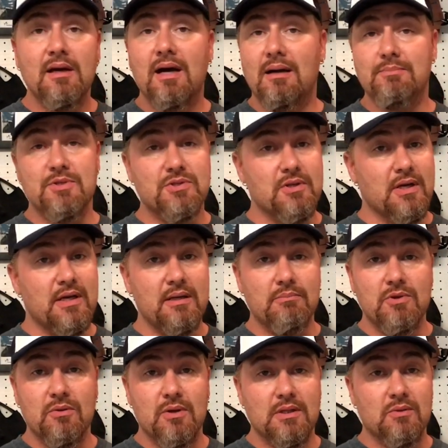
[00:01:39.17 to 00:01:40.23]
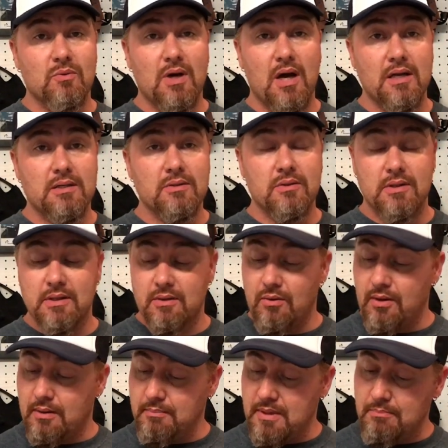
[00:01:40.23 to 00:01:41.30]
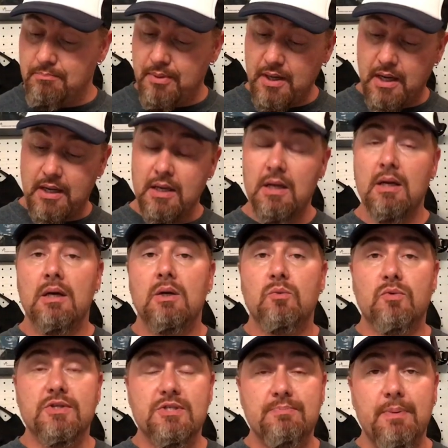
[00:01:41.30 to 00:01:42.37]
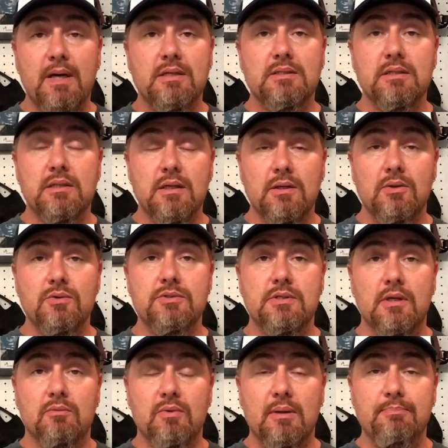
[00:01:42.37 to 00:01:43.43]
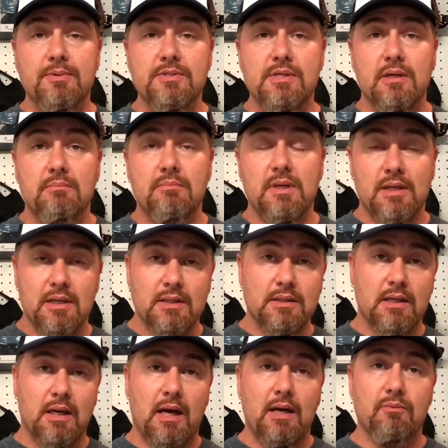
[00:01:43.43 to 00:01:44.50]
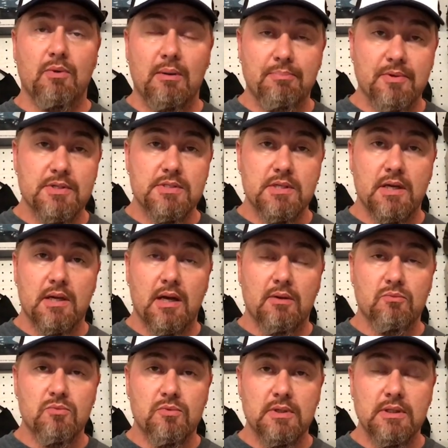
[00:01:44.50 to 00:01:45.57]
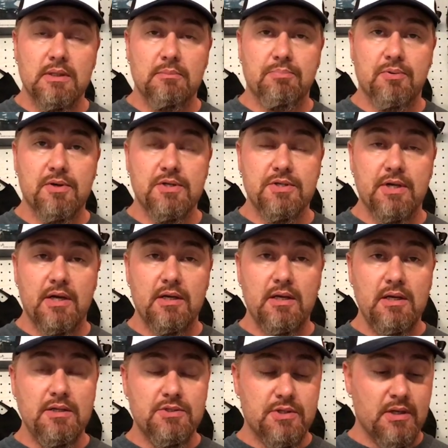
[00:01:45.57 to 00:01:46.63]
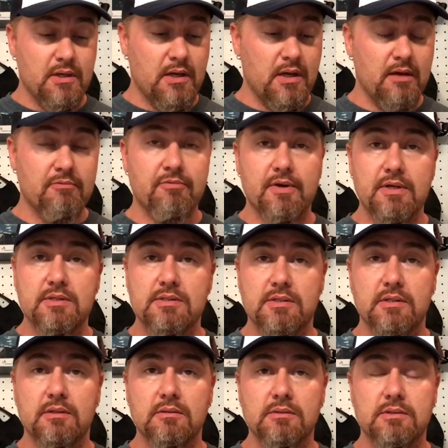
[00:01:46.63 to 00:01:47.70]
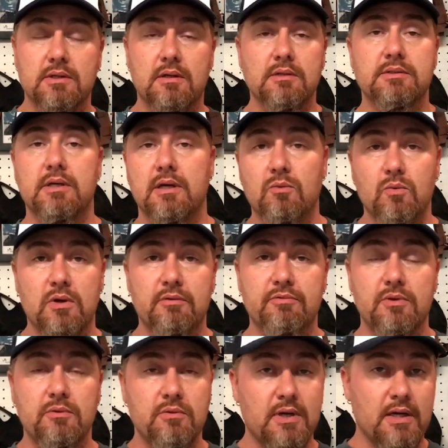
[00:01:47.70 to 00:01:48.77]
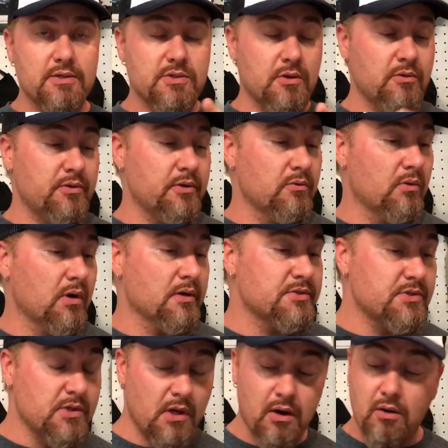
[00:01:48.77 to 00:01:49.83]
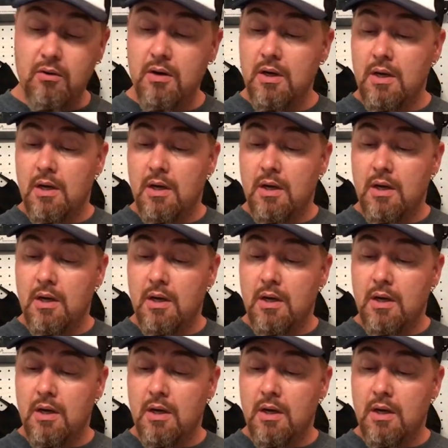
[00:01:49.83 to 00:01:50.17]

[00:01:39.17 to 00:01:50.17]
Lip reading: I'm just gonna keep doing it the way I do it, you know what I mean? But respect to those that represent me and that I represent. I really appreciate each and every single solitary one of you. You guys know who you are. So,